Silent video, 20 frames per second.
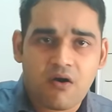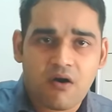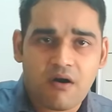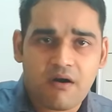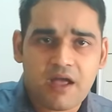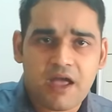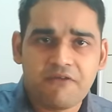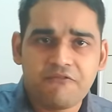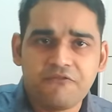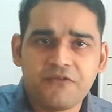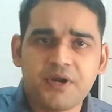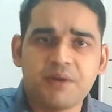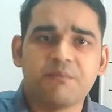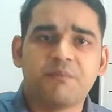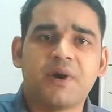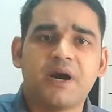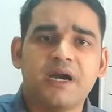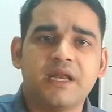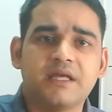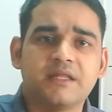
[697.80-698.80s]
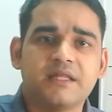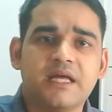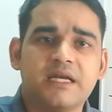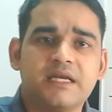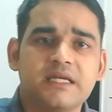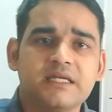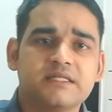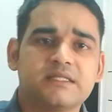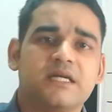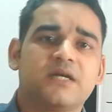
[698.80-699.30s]
everybody,
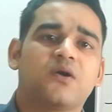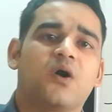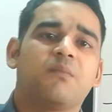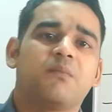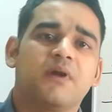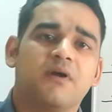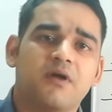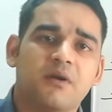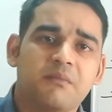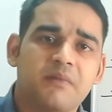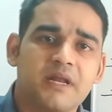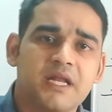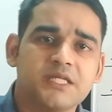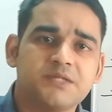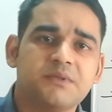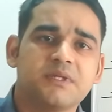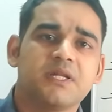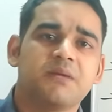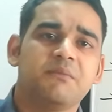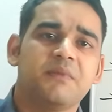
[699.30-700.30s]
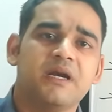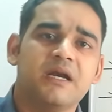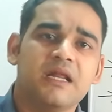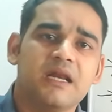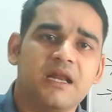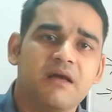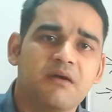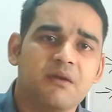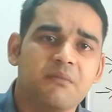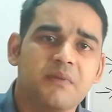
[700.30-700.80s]
that is the top level management, the
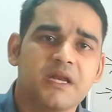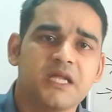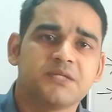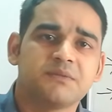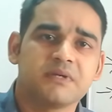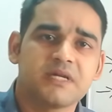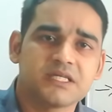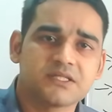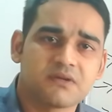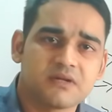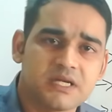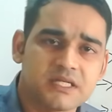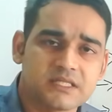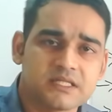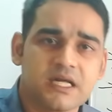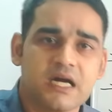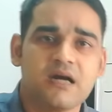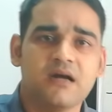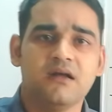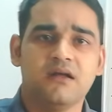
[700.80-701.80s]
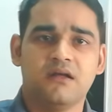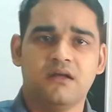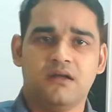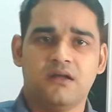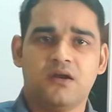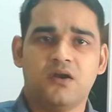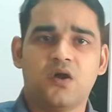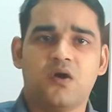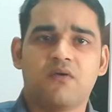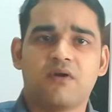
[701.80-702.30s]
middle level management as well as the
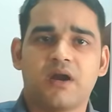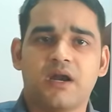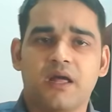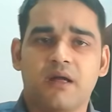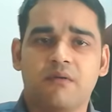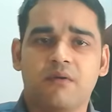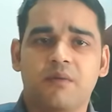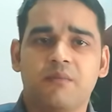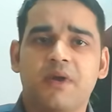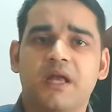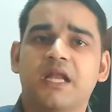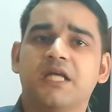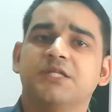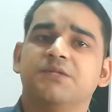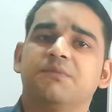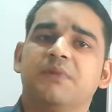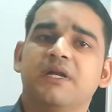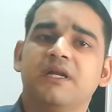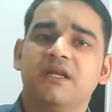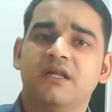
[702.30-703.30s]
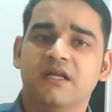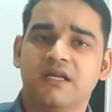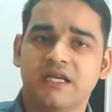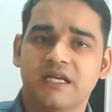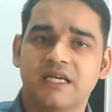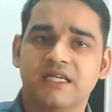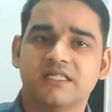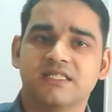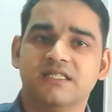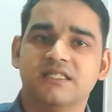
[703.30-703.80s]
lower level management
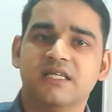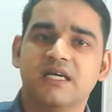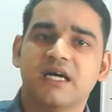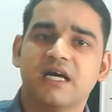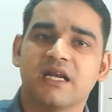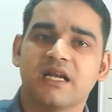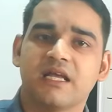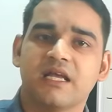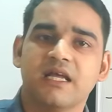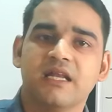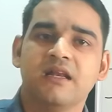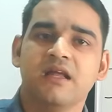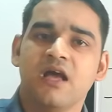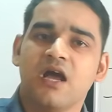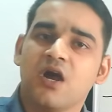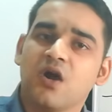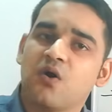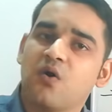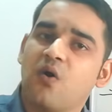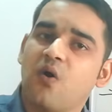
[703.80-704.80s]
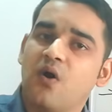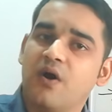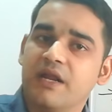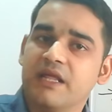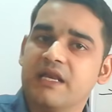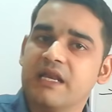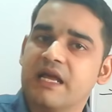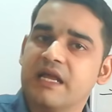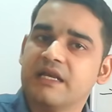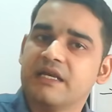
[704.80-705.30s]
is there in
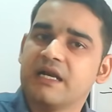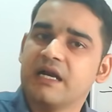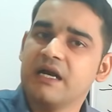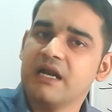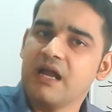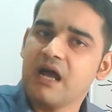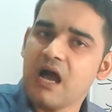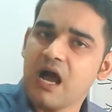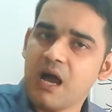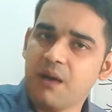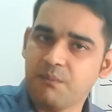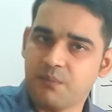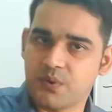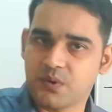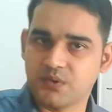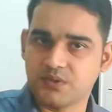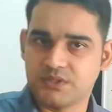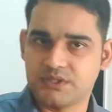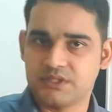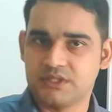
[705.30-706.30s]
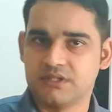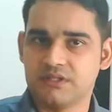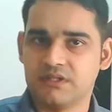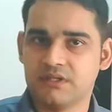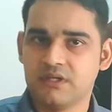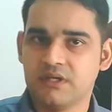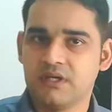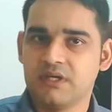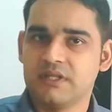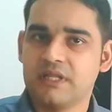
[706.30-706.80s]
coordinated approach.
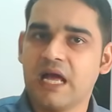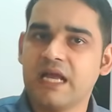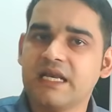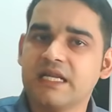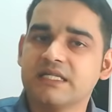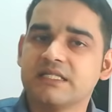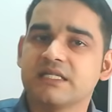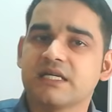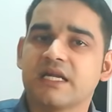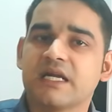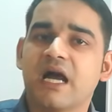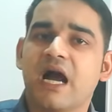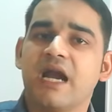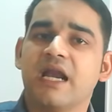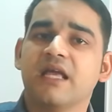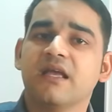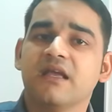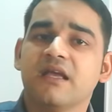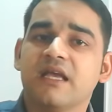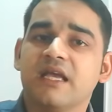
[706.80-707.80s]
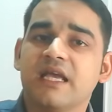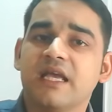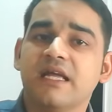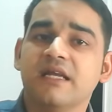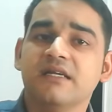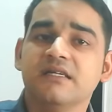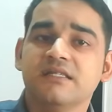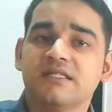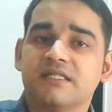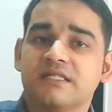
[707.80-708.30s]
That is regarding
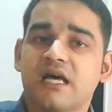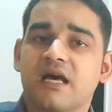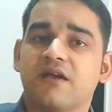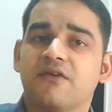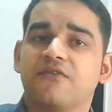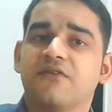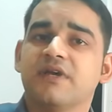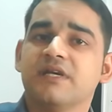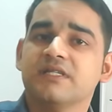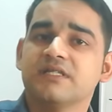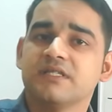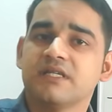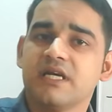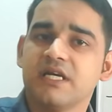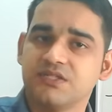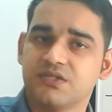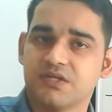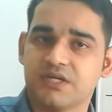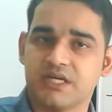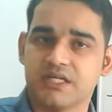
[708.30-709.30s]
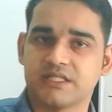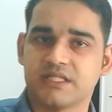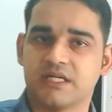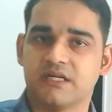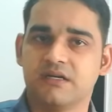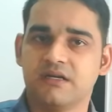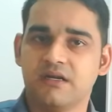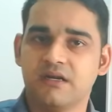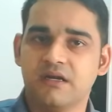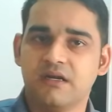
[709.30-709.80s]
in service
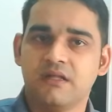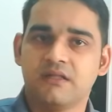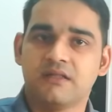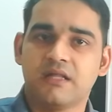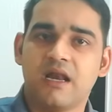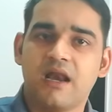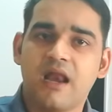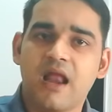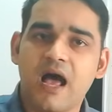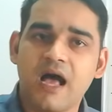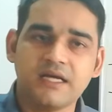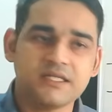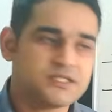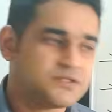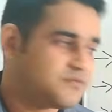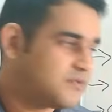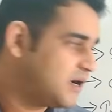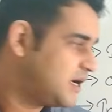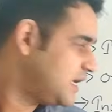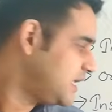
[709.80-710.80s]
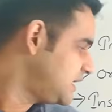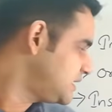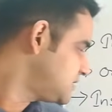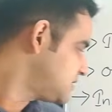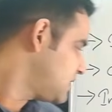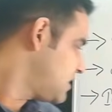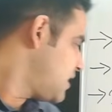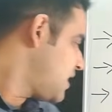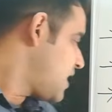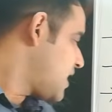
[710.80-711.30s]
education. The last one
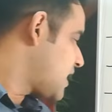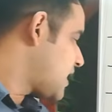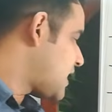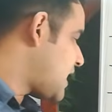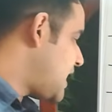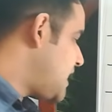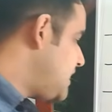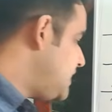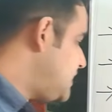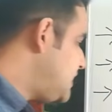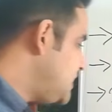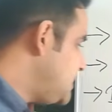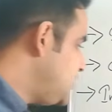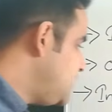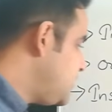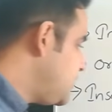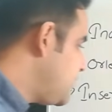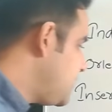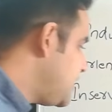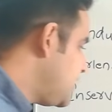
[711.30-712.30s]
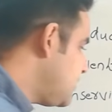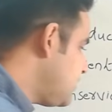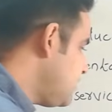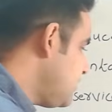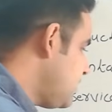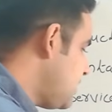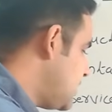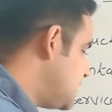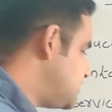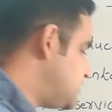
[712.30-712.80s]
is
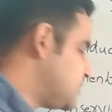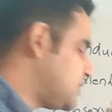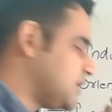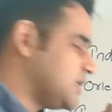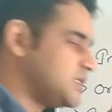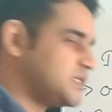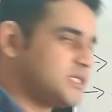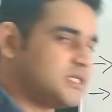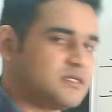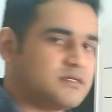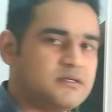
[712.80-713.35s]
continuing education.